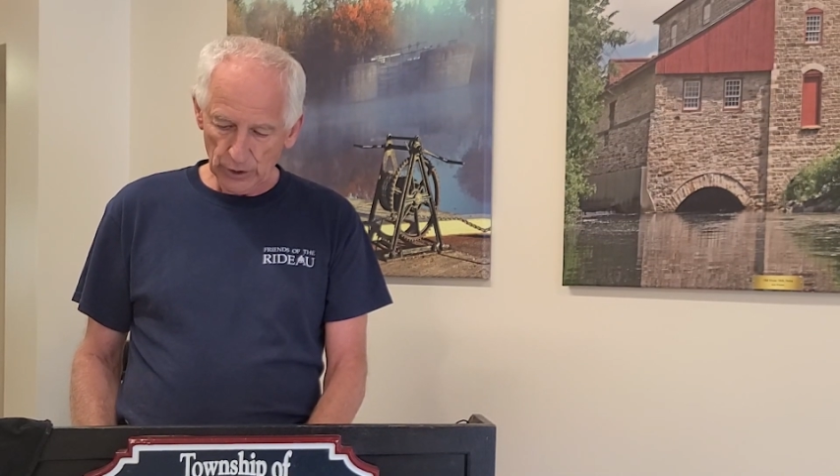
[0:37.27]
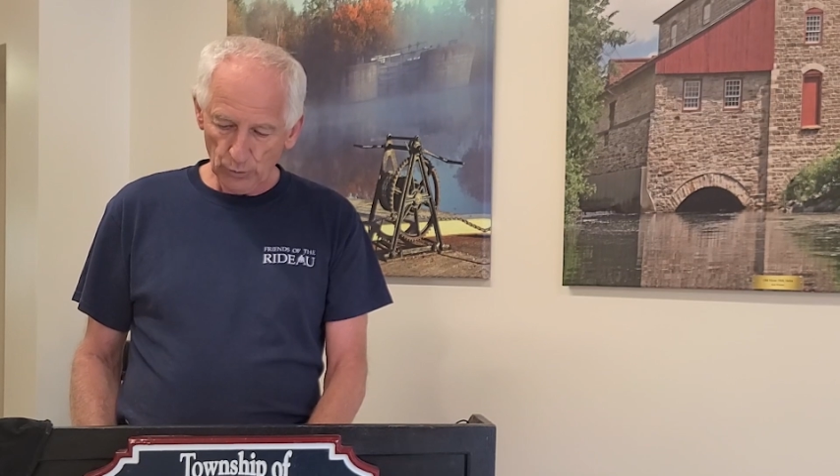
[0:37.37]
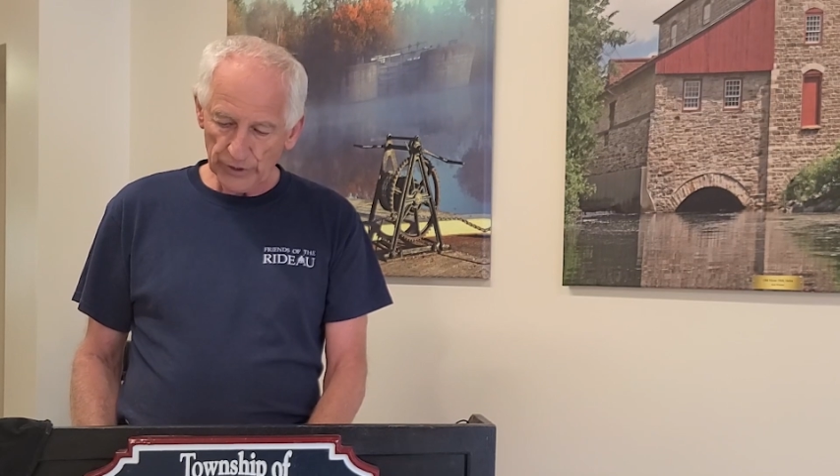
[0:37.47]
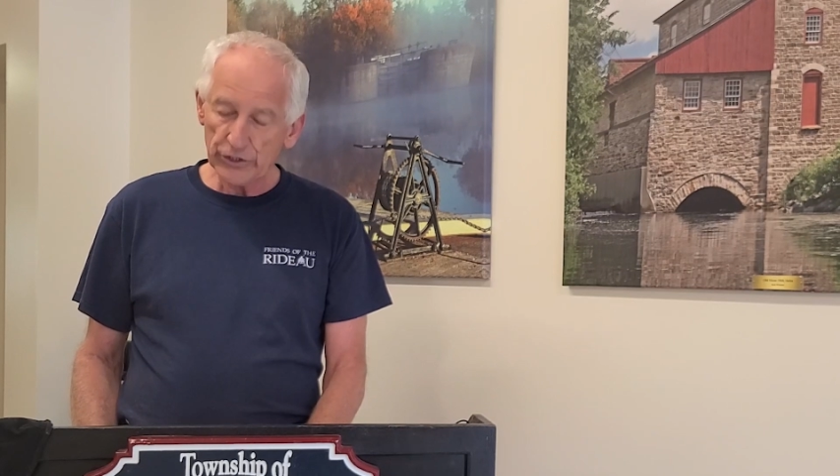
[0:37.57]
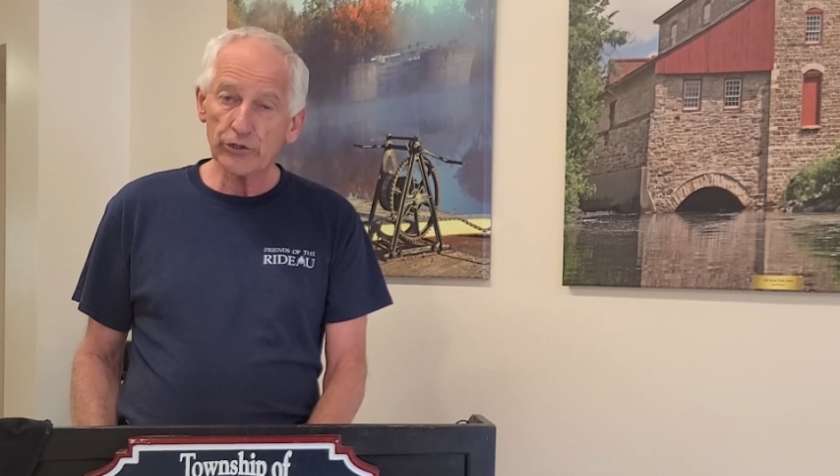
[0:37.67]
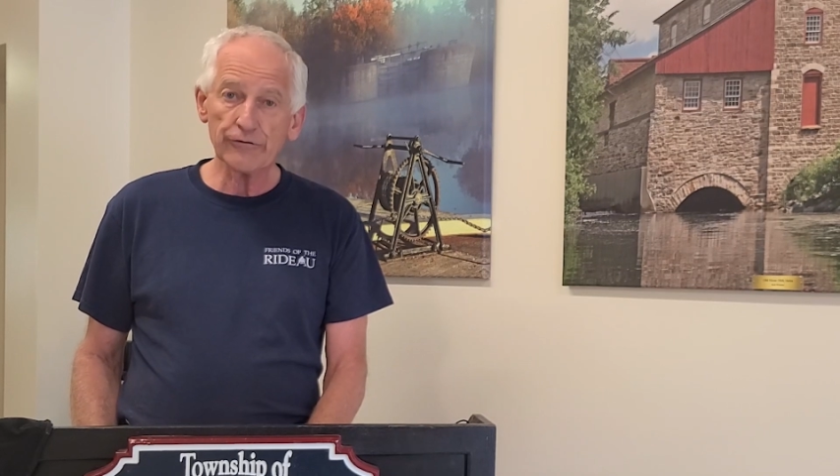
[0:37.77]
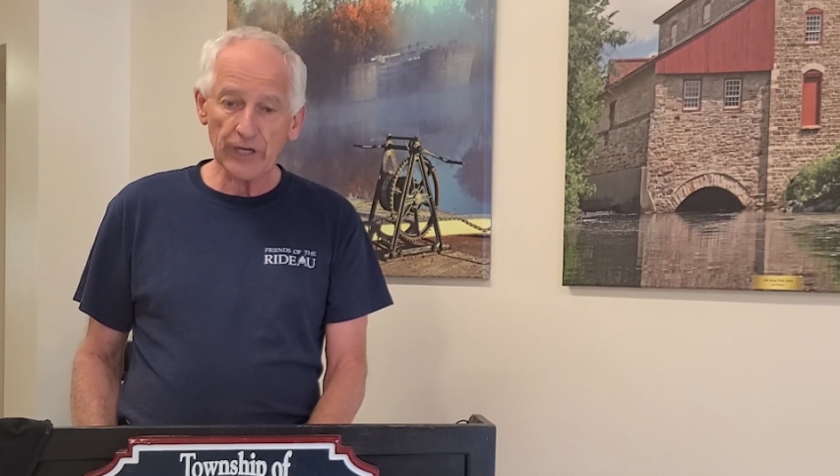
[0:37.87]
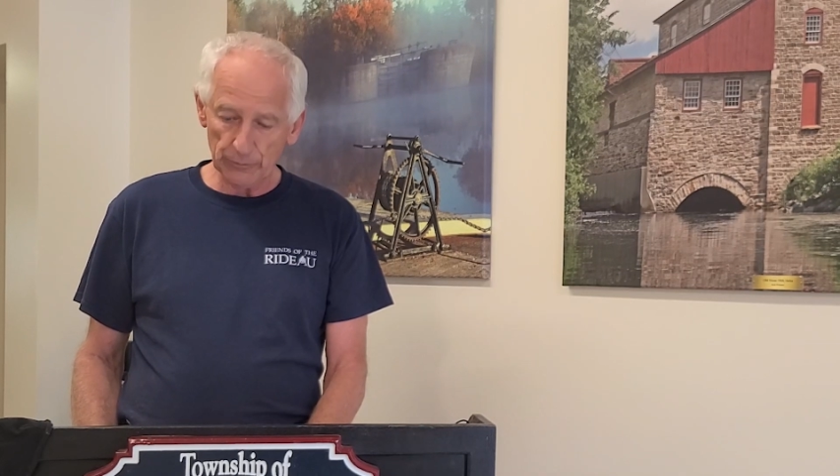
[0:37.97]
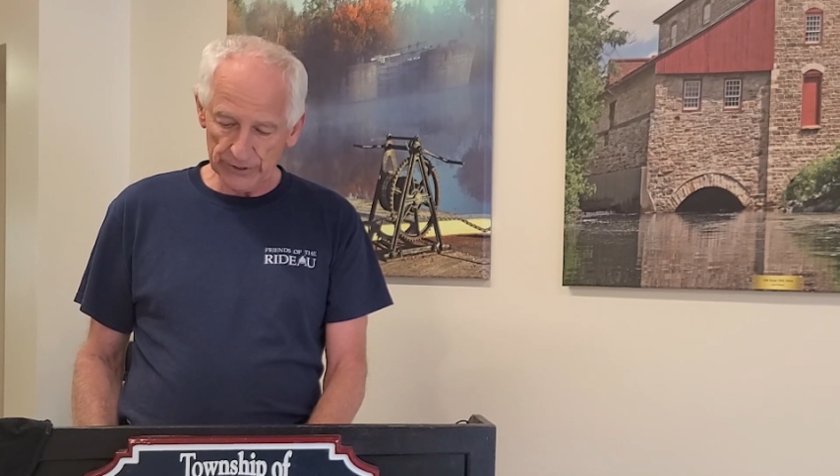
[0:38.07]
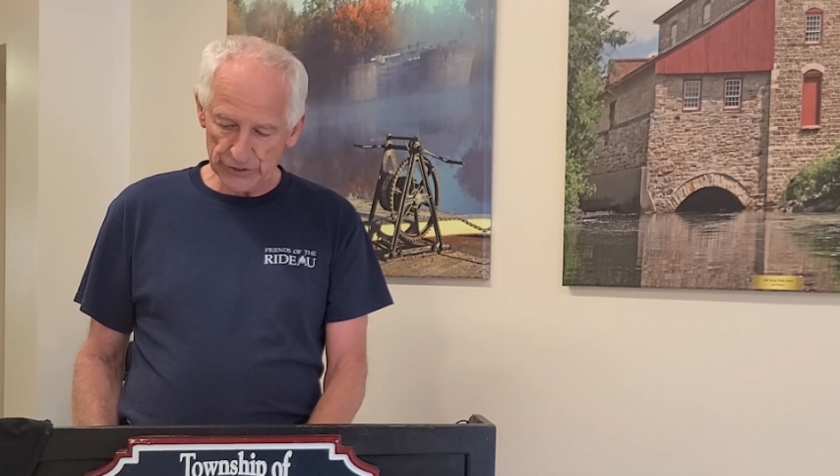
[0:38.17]
When new
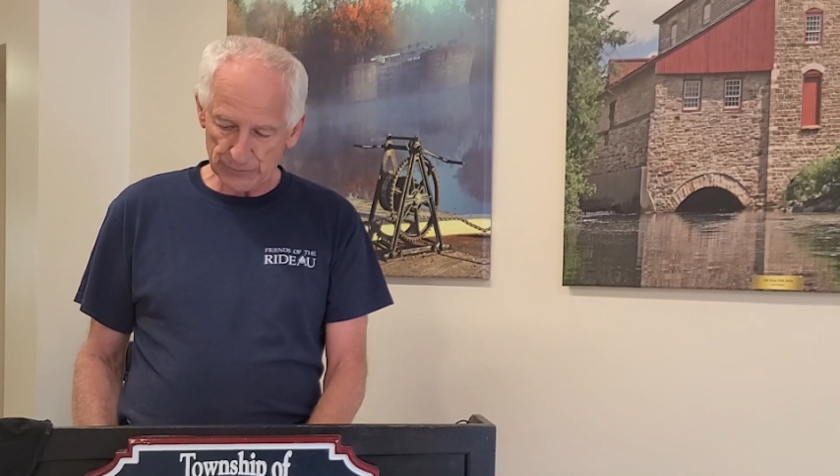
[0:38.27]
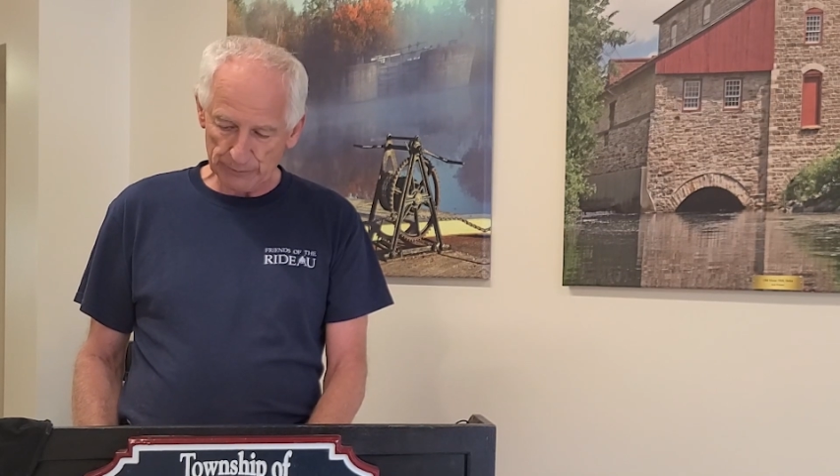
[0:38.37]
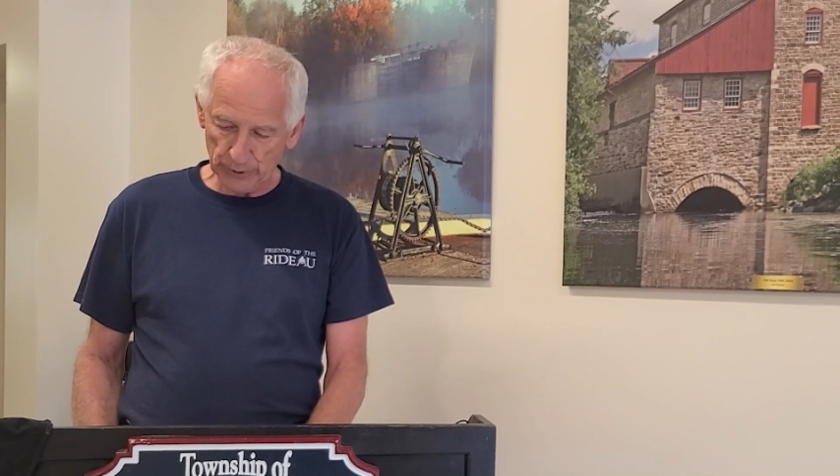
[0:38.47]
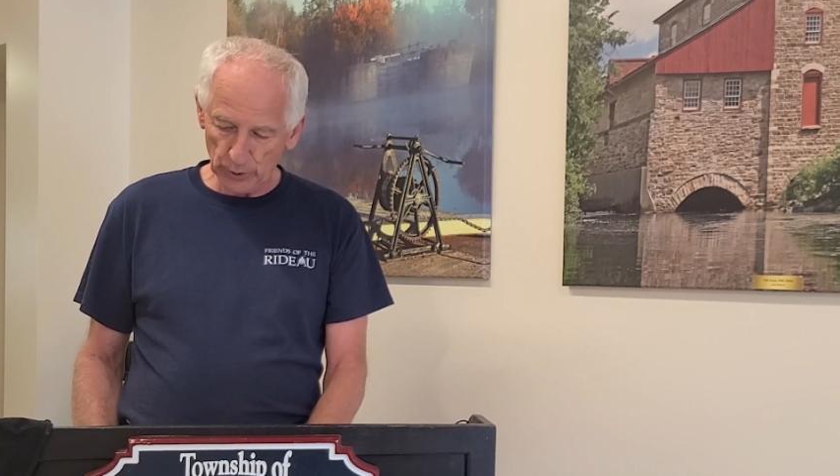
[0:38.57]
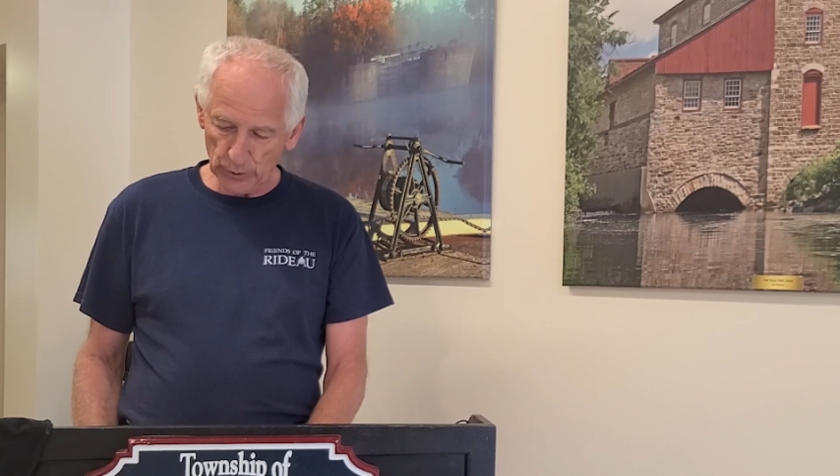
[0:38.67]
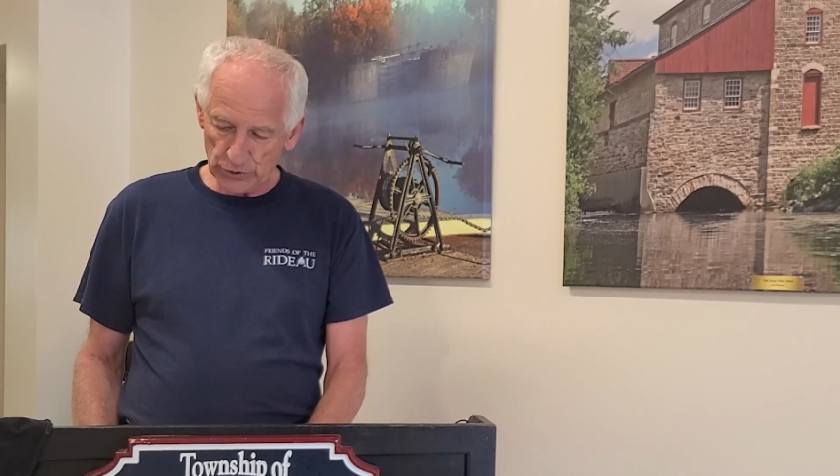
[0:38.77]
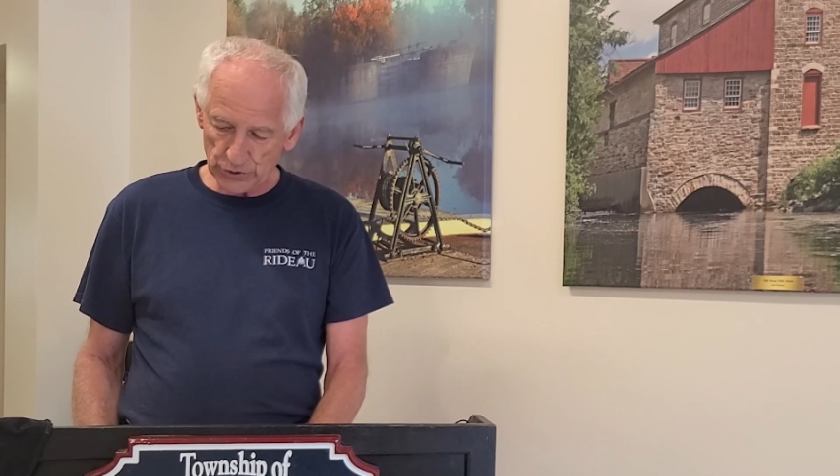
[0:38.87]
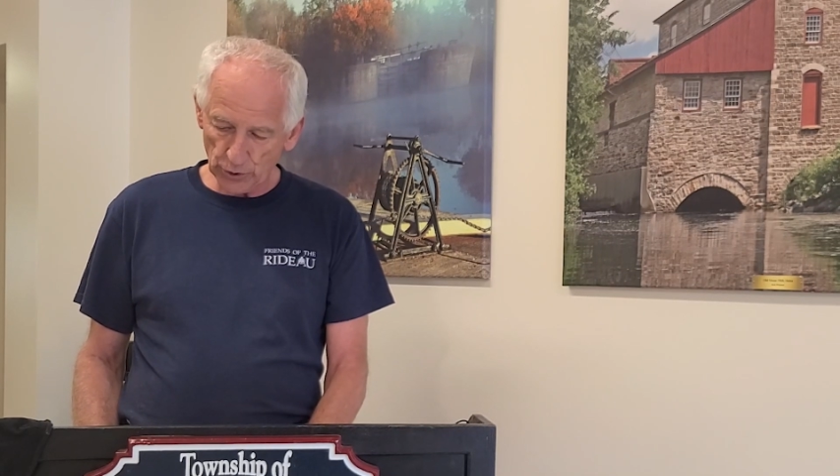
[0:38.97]
development is proposed